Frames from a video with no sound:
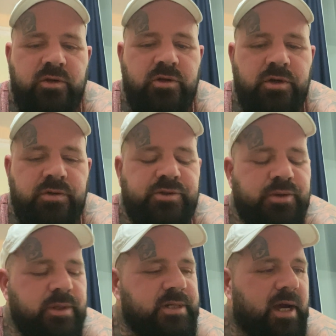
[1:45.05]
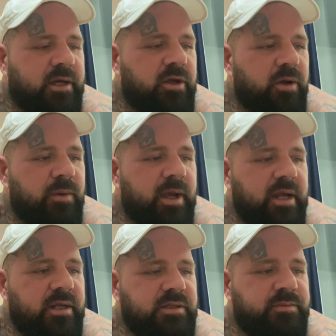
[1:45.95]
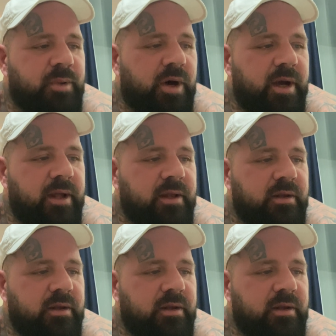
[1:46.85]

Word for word: use to attack you is by